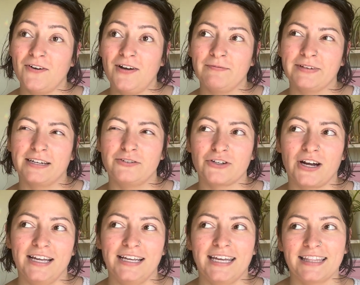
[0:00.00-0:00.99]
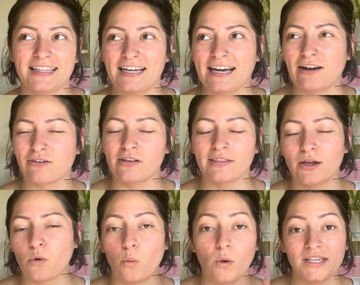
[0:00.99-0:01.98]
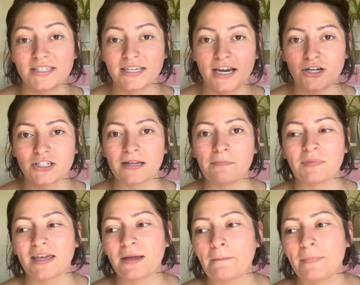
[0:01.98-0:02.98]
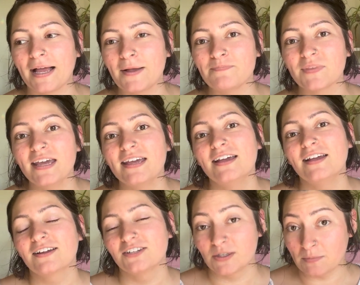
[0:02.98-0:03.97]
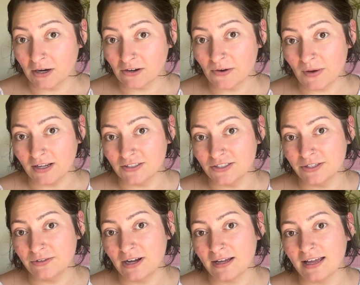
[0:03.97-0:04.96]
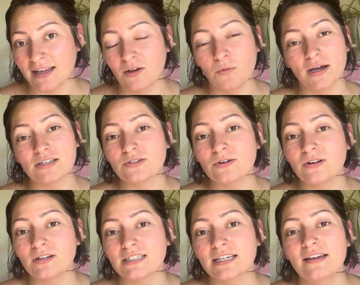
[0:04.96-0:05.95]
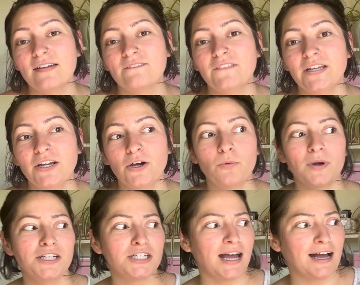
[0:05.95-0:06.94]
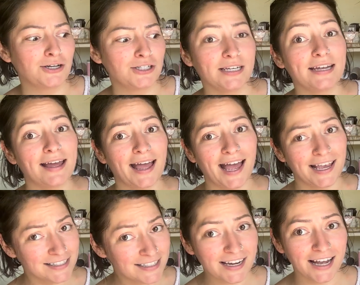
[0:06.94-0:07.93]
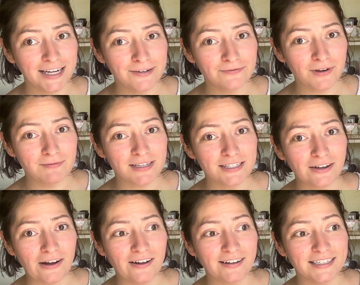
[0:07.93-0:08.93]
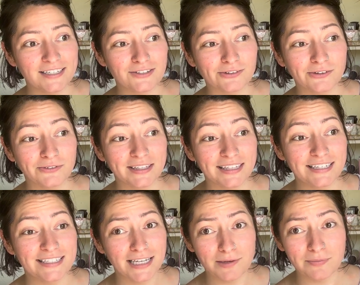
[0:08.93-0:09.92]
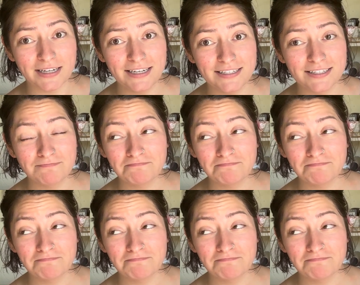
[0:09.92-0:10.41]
I'm gonna try and get that out on like Wednesday or something, but tomorrow I'll do a what sold video, which actually has an item from this haul. It sold within 10 minutes.